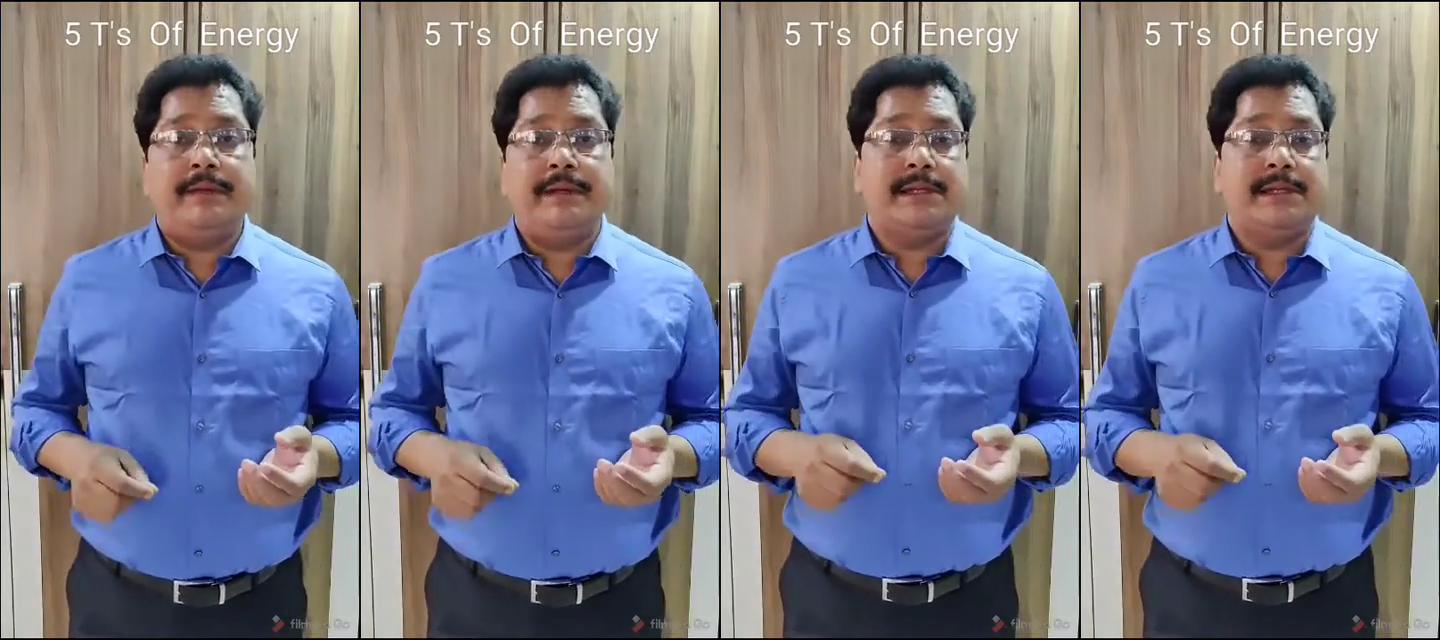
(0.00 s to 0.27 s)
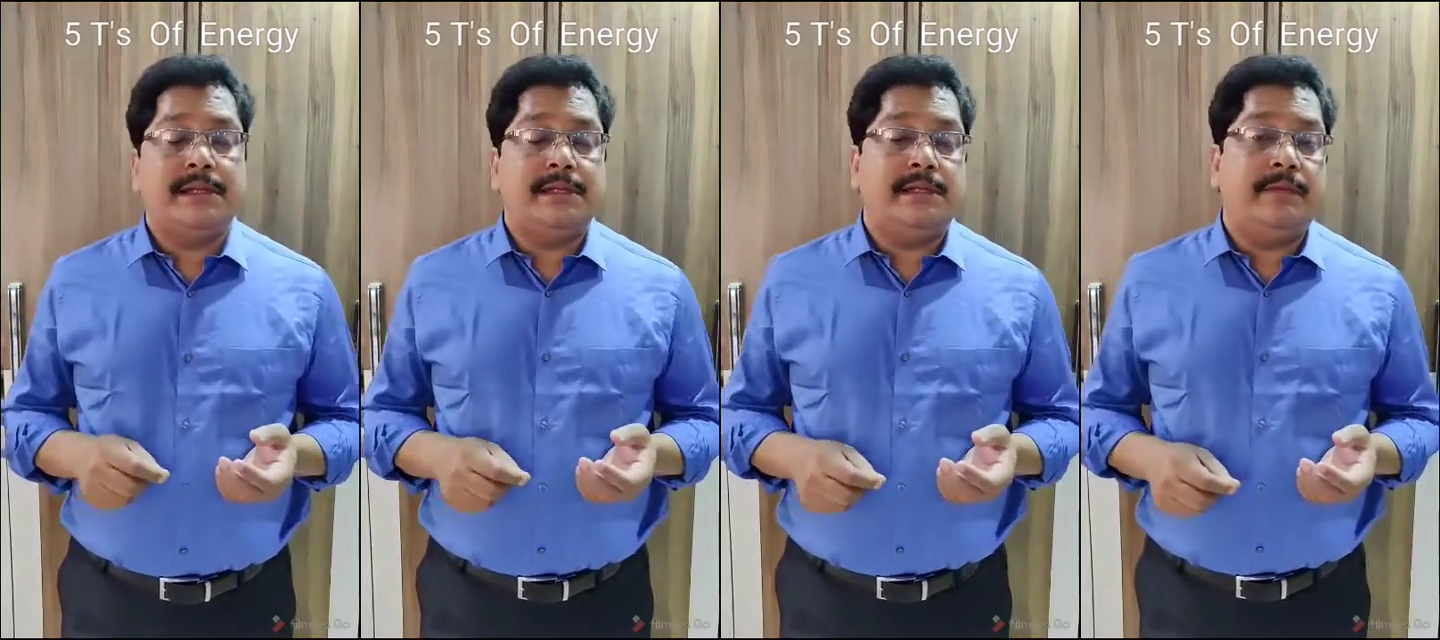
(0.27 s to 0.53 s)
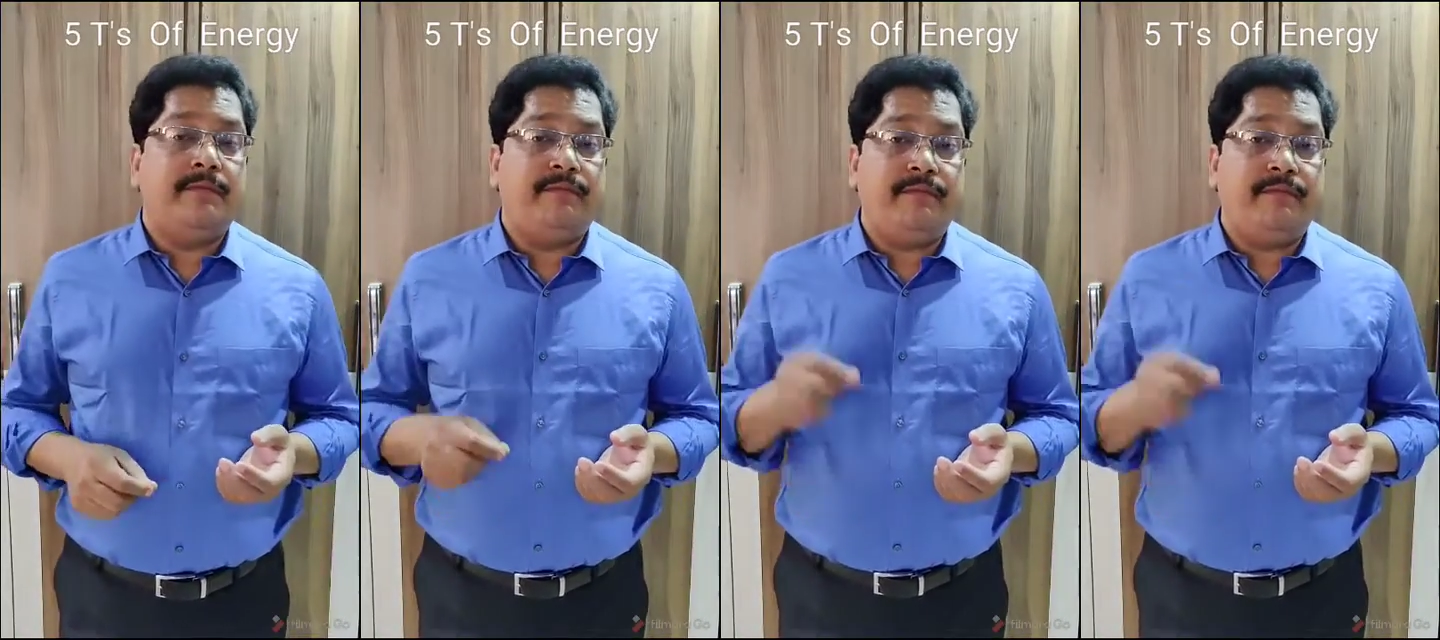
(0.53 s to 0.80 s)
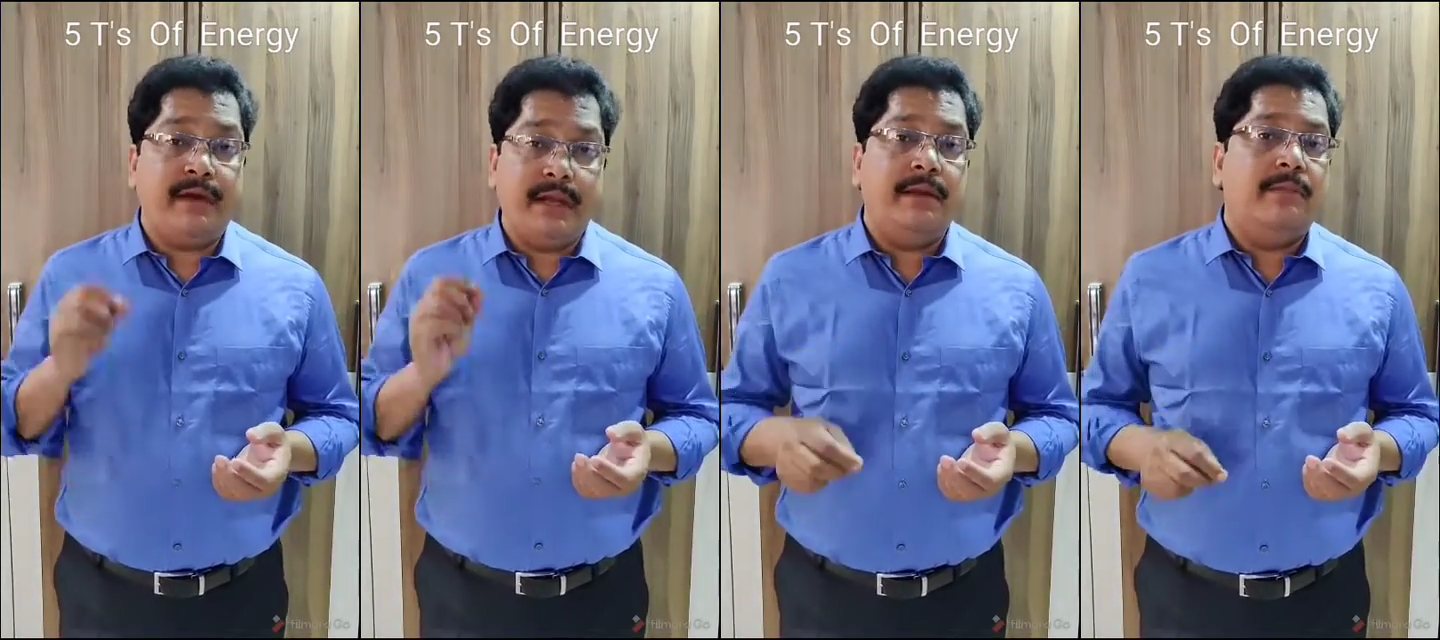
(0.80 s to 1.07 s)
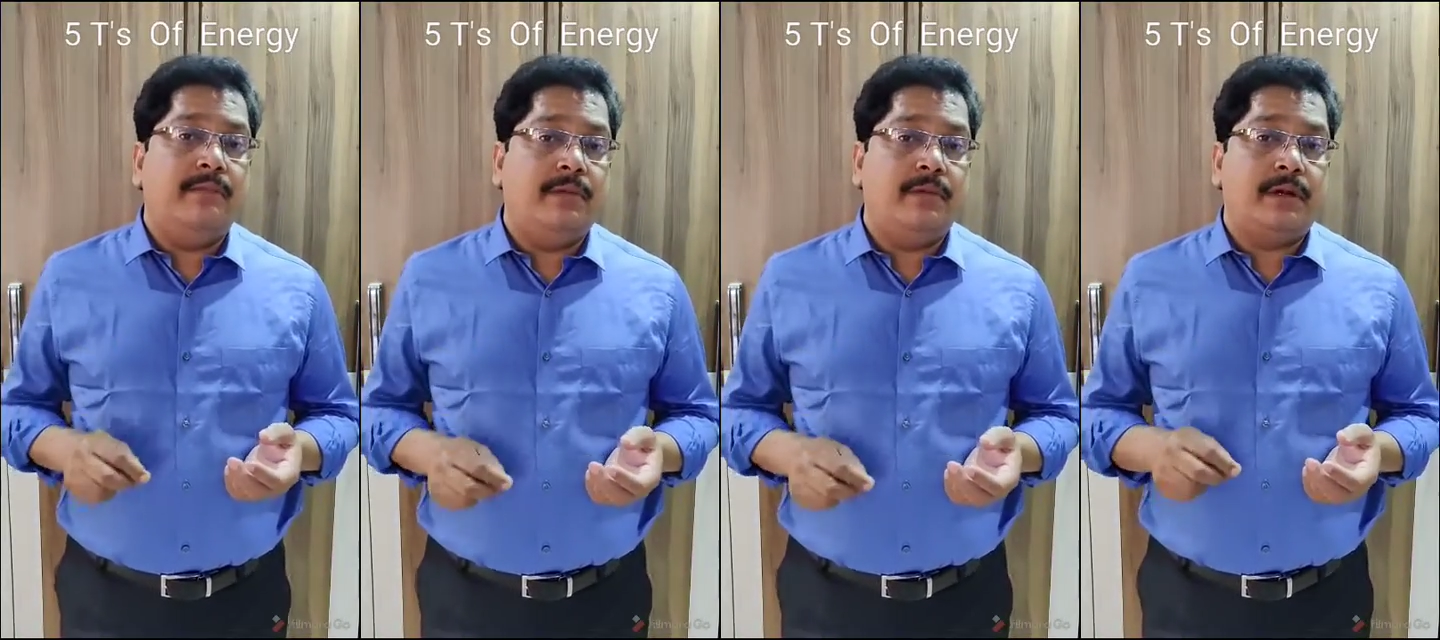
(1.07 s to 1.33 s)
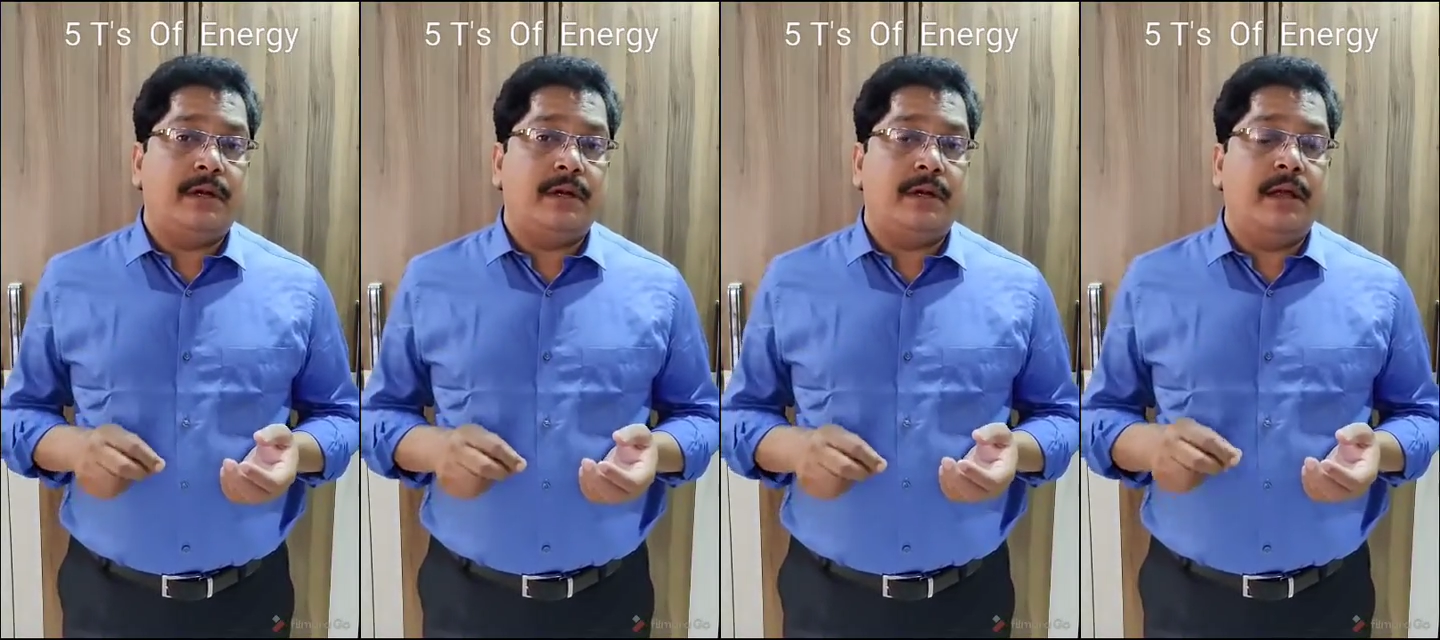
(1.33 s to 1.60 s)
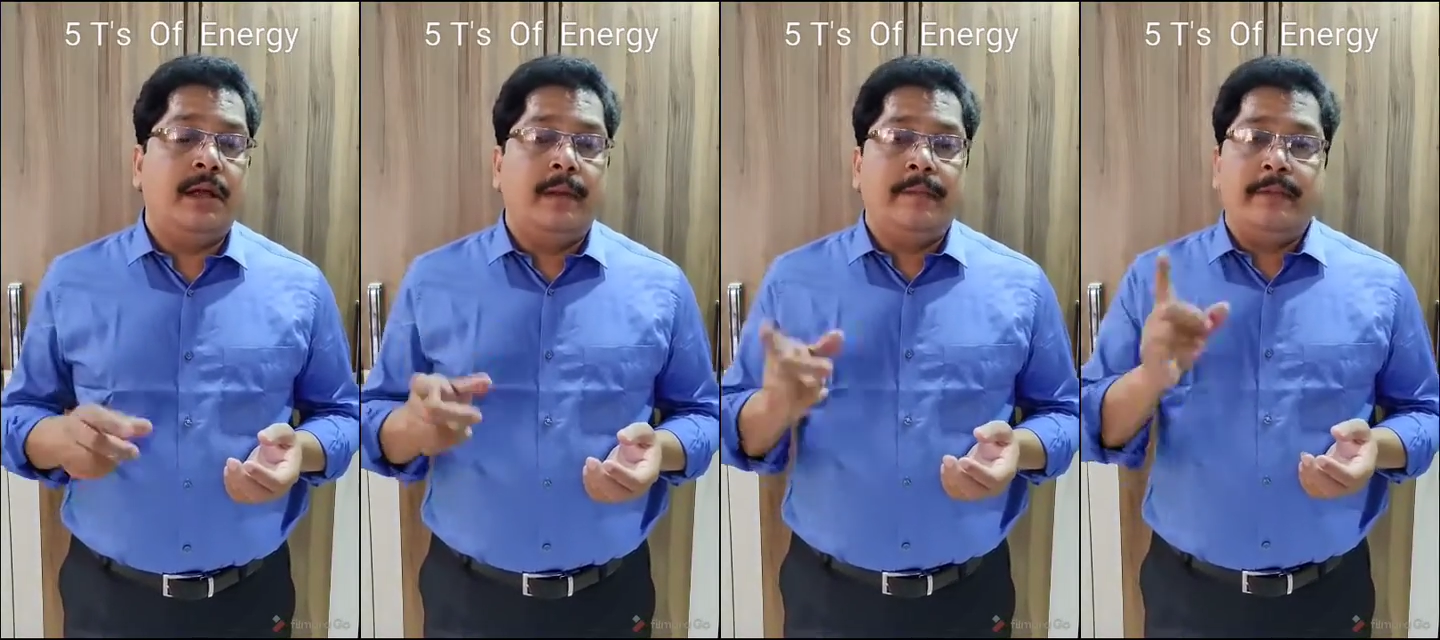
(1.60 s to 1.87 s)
patient is very important